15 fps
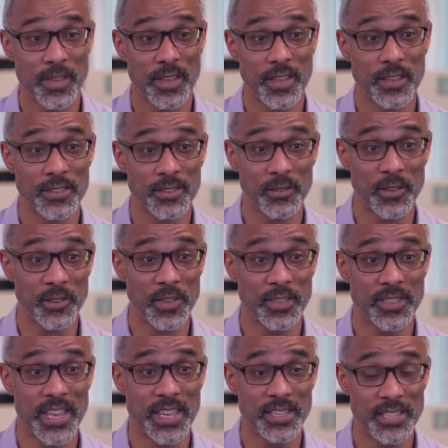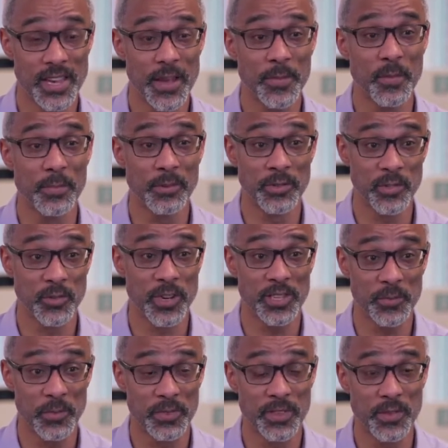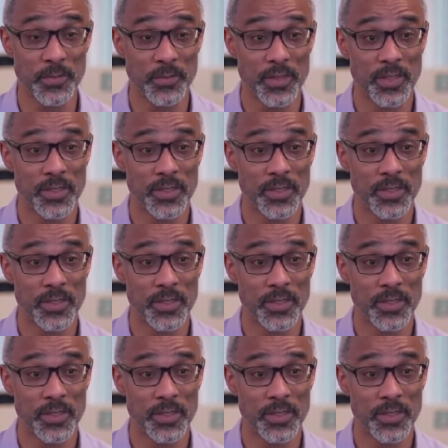and so it, it takes time to build trust with them.